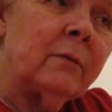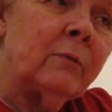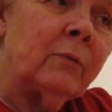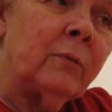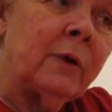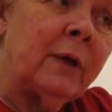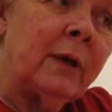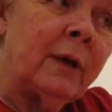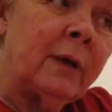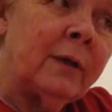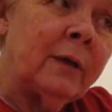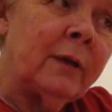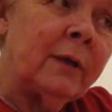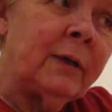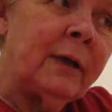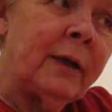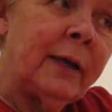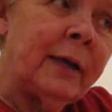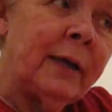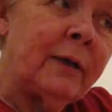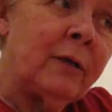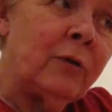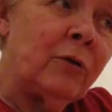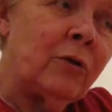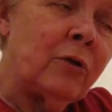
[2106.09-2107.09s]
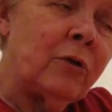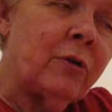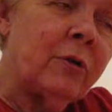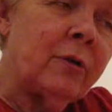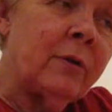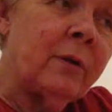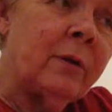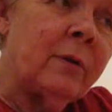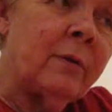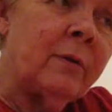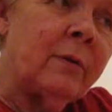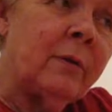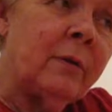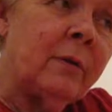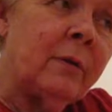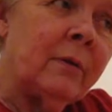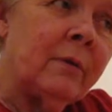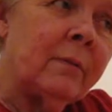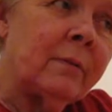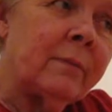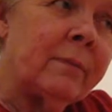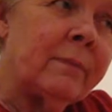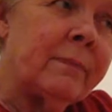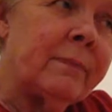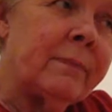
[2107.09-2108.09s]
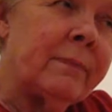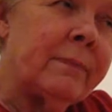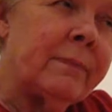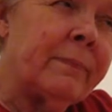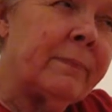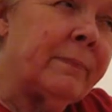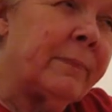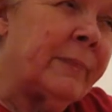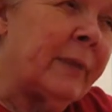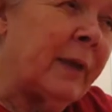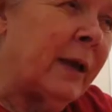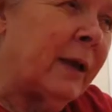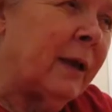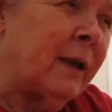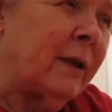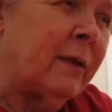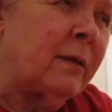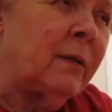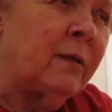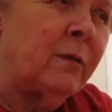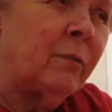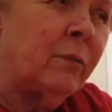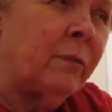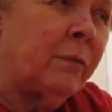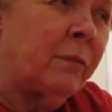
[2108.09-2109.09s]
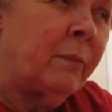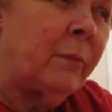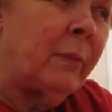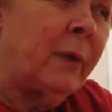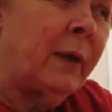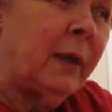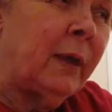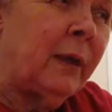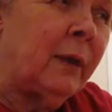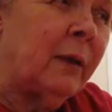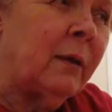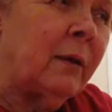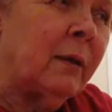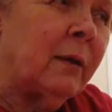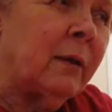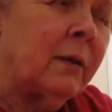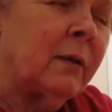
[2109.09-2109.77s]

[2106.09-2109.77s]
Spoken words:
we got engaged in, I guess it was May.